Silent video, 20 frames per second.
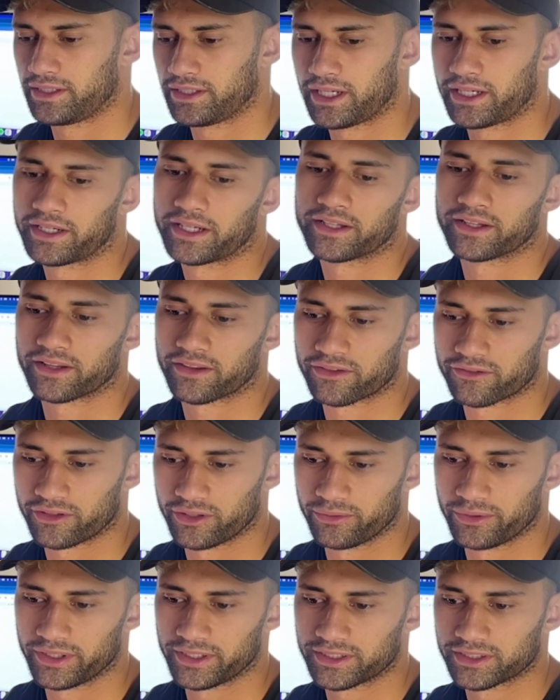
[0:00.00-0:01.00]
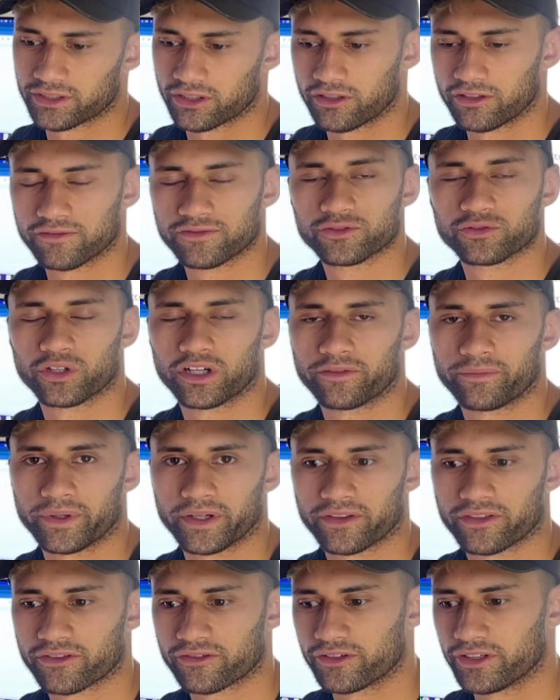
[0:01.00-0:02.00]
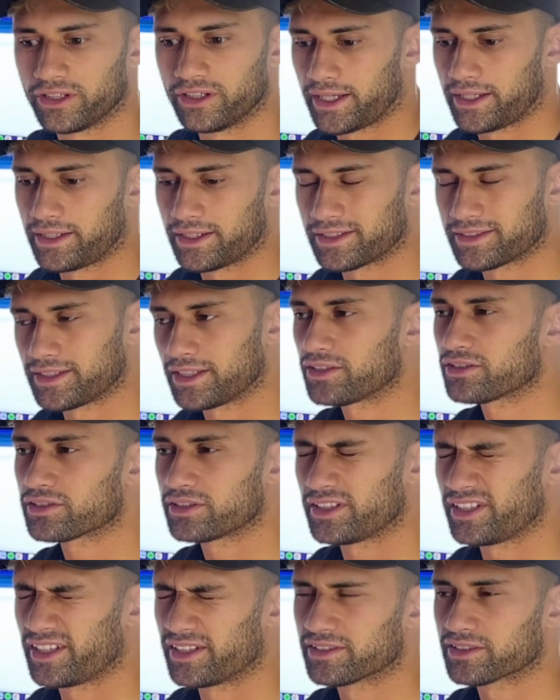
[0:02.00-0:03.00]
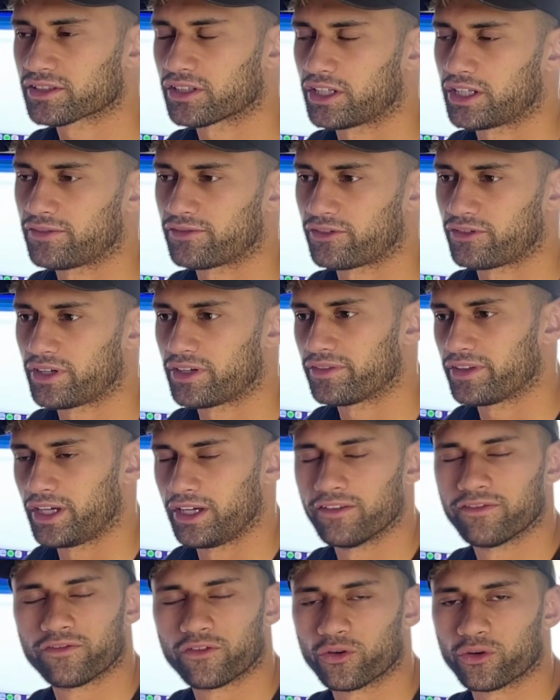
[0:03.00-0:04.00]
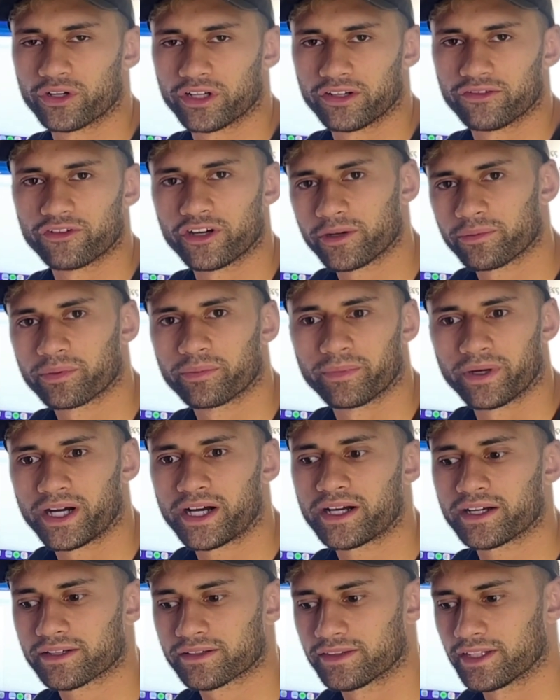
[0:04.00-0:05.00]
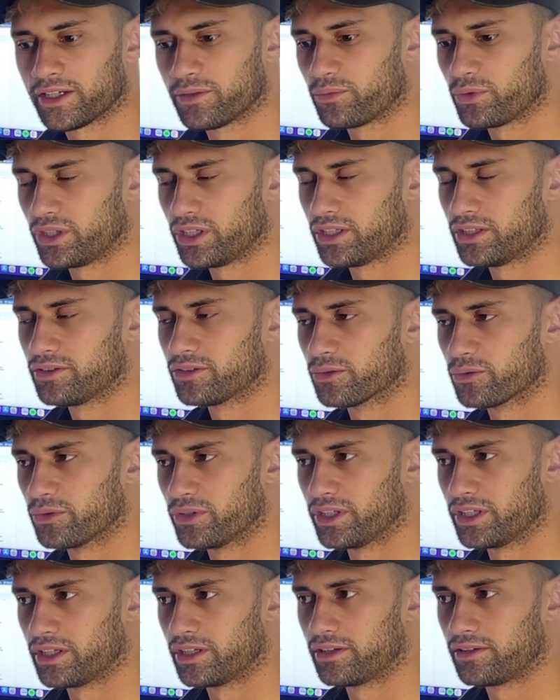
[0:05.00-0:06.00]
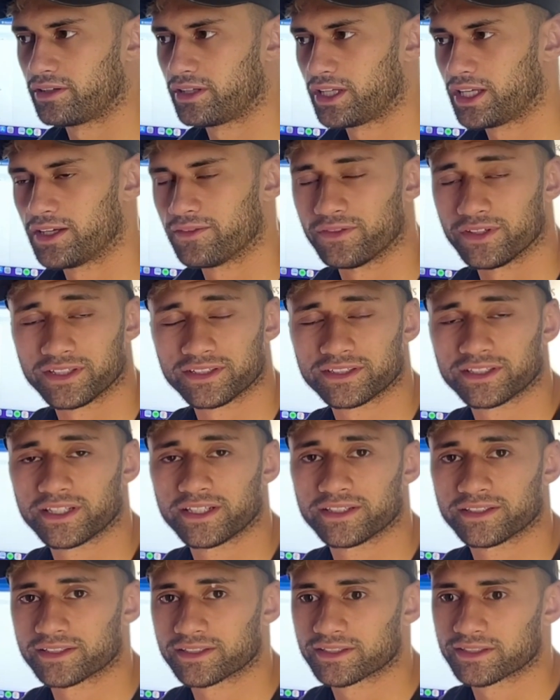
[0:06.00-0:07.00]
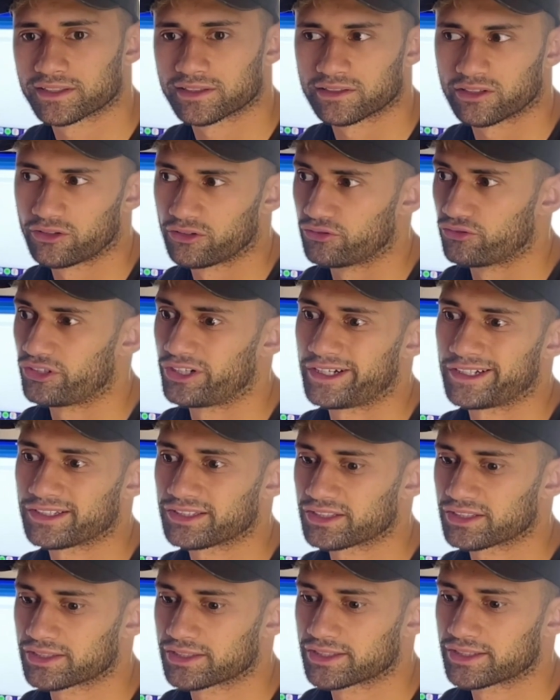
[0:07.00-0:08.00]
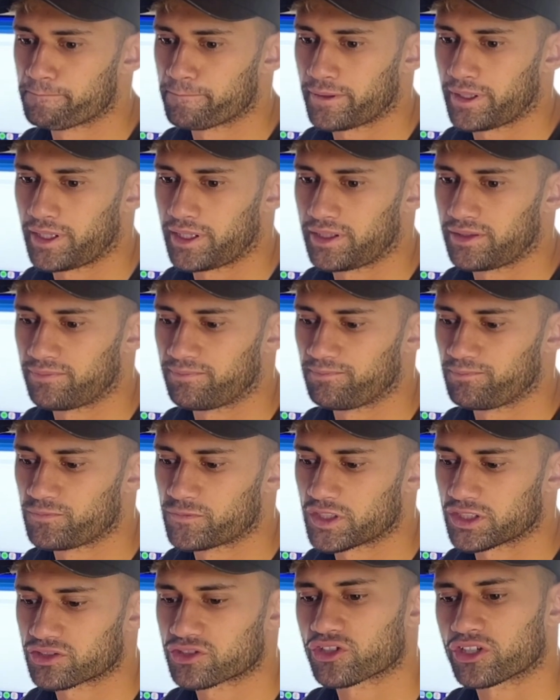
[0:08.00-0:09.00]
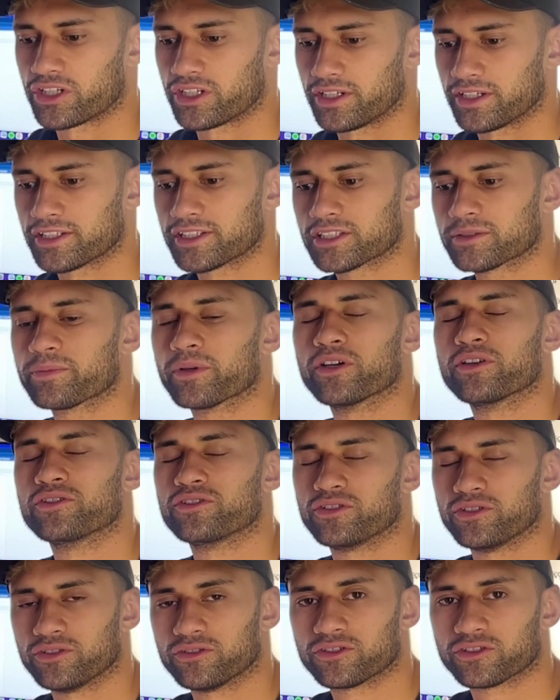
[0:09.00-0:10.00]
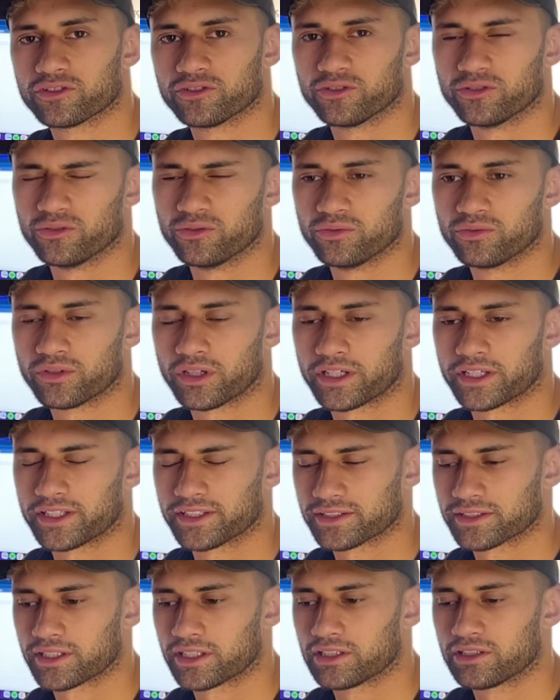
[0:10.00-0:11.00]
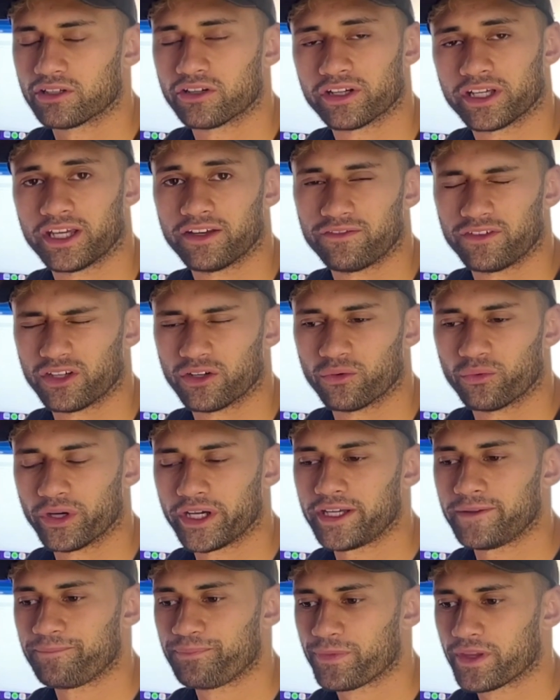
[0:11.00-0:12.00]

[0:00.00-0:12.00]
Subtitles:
another 3 weeks of 12x3. And essentially it's kind of around that 40 rep mark that we're doing heavy sets, low rest, and just trying to expose you to, I guess, a lot heavier weight.